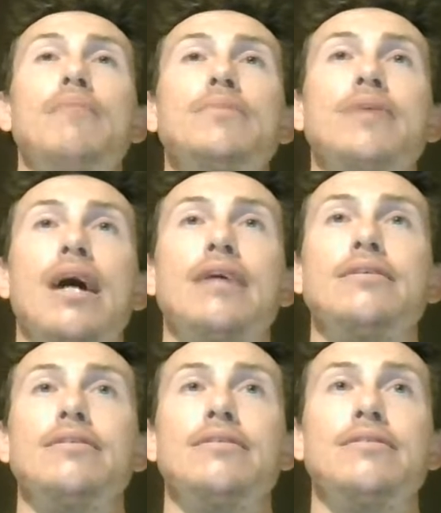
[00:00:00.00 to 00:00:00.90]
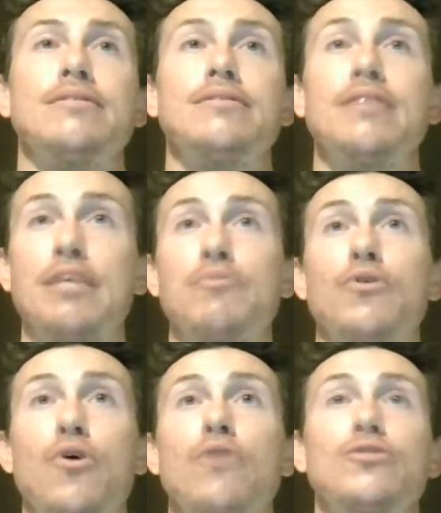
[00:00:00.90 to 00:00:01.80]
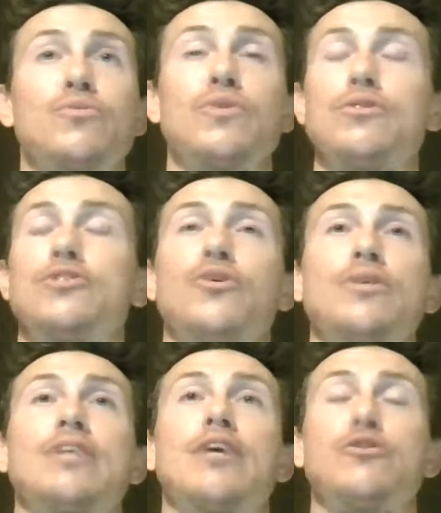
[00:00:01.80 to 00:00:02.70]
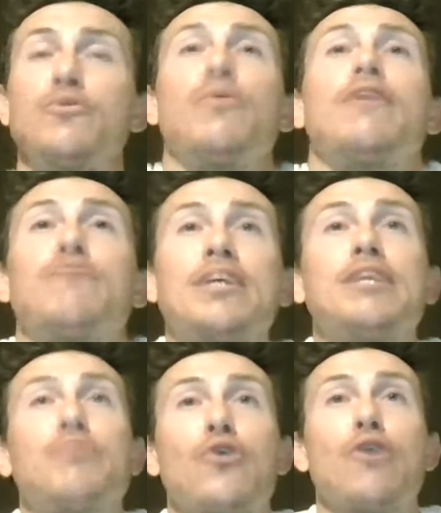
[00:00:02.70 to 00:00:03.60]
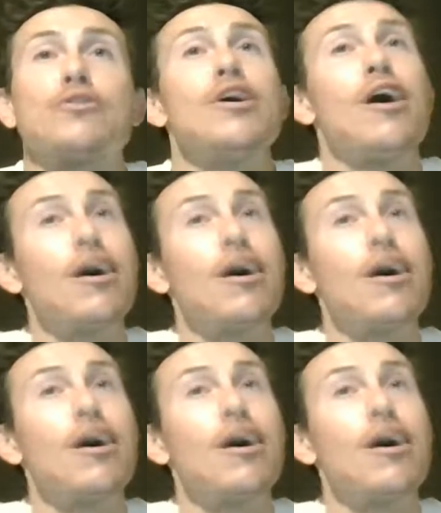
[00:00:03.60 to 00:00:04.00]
got to keep their cars. We were so excited because we want everybody to keep their cars.